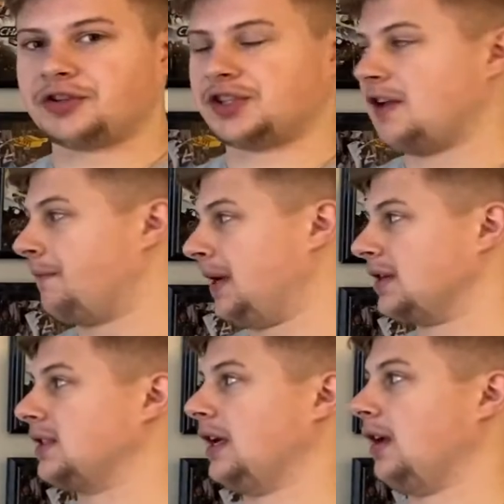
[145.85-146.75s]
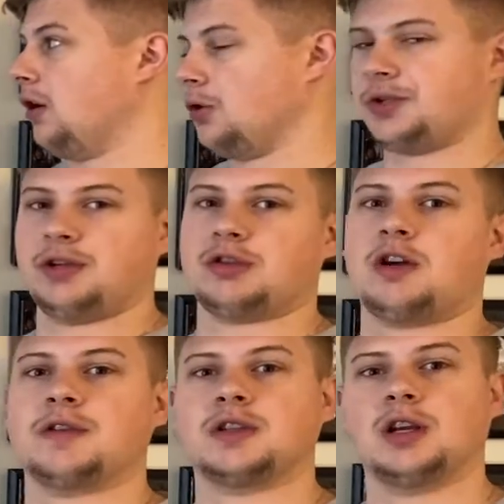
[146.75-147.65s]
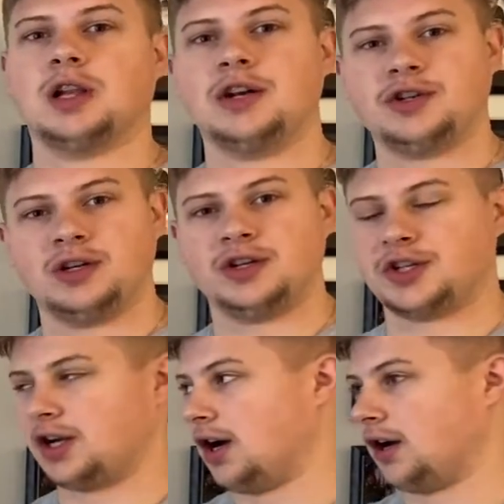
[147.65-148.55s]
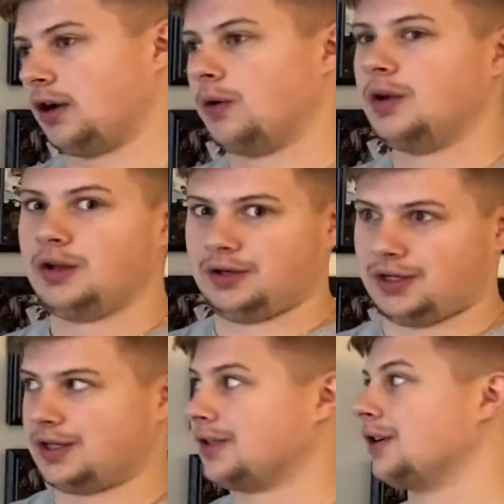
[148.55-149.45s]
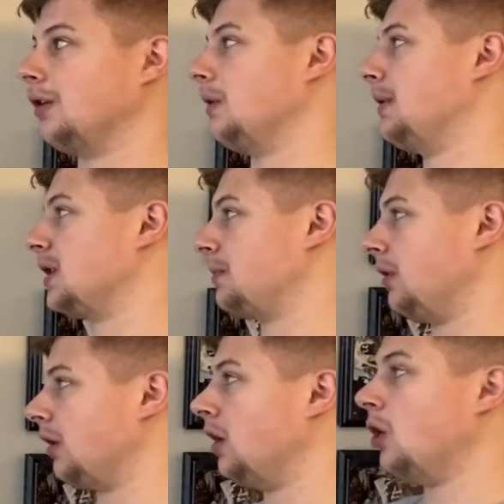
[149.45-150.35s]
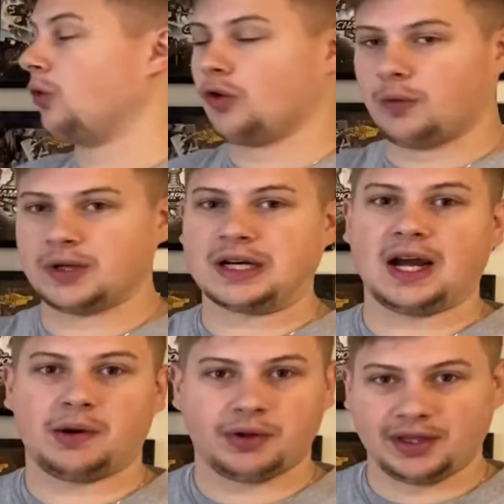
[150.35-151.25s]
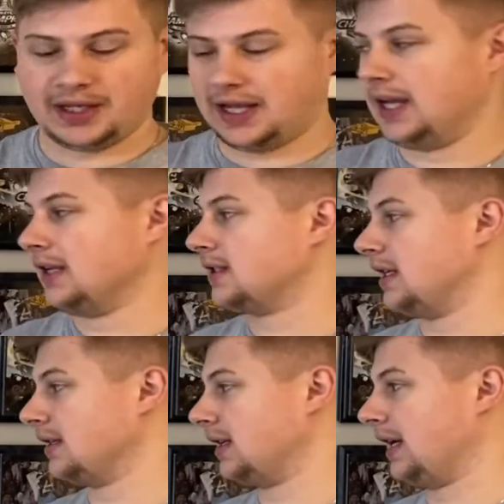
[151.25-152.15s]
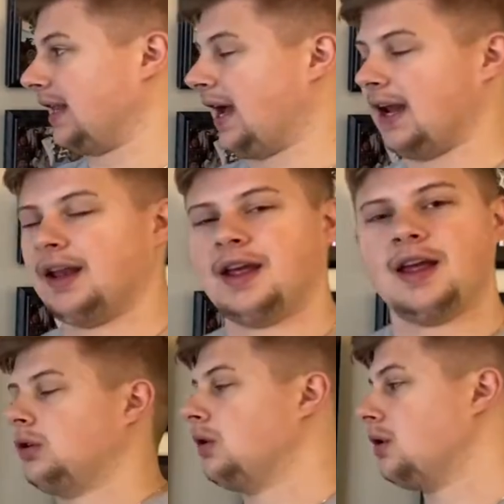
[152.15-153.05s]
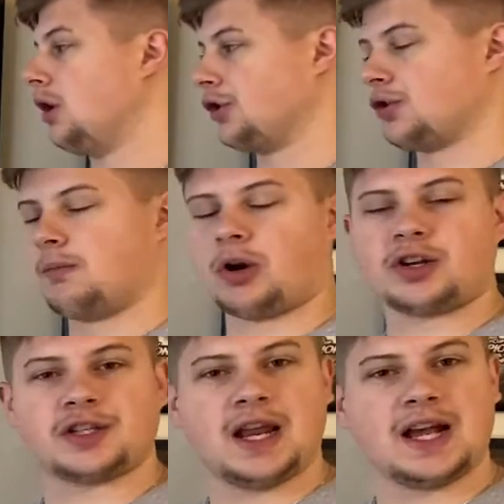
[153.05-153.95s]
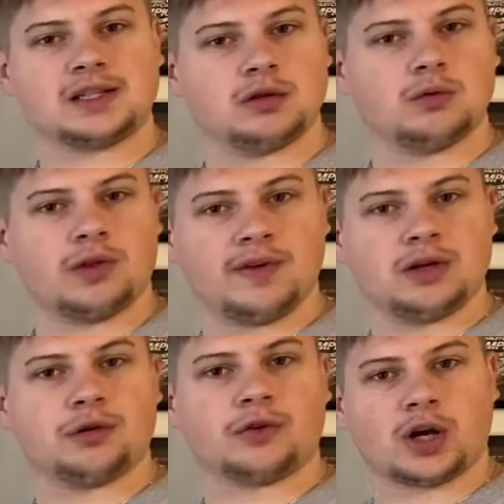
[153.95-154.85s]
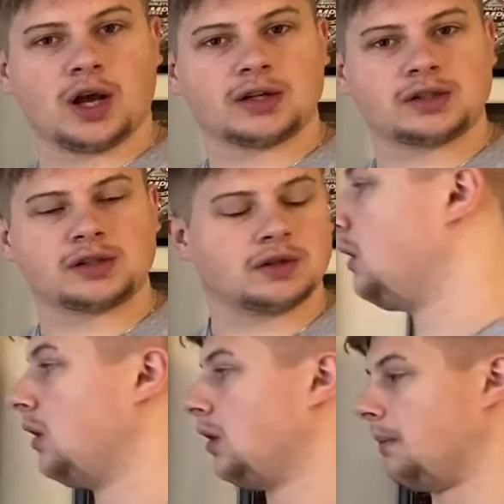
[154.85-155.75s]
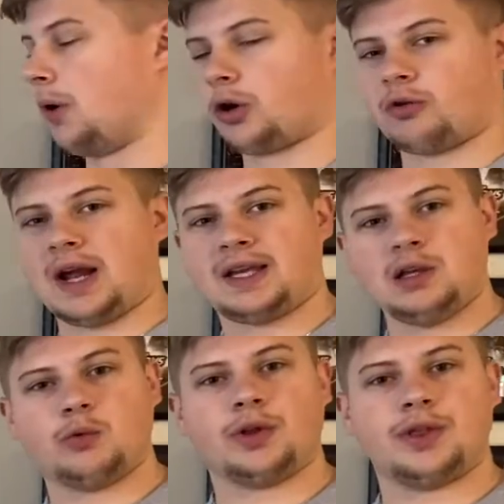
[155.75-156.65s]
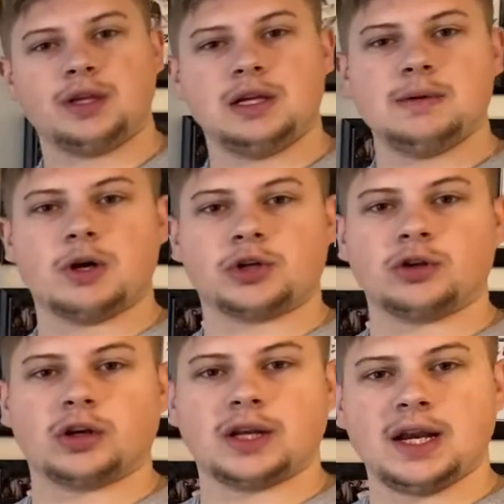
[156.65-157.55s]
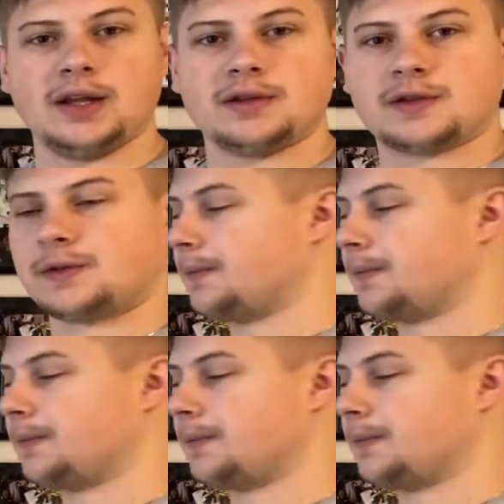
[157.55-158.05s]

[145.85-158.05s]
are safe picks. Like Hossa is obviously a legend in Chicago, not necessarily Pittsburgh. Robitaille with the Kings, things like that. Also Marcus Naslund with the Vancouver Canucks, Mark Recchi with the Montreal Canadiens,